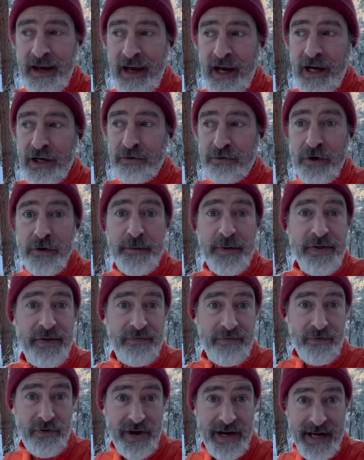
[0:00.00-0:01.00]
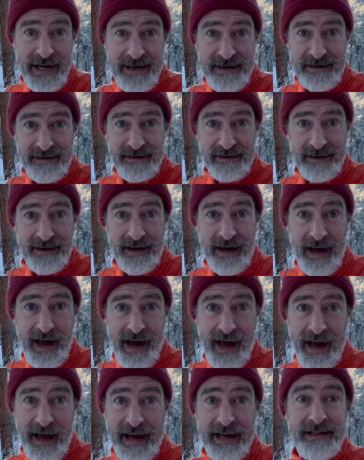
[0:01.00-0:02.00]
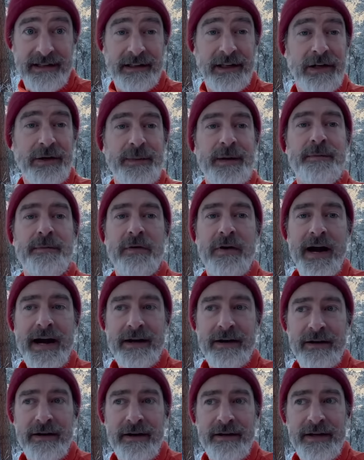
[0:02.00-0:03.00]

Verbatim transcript: Group three uh, is a little bit brighter.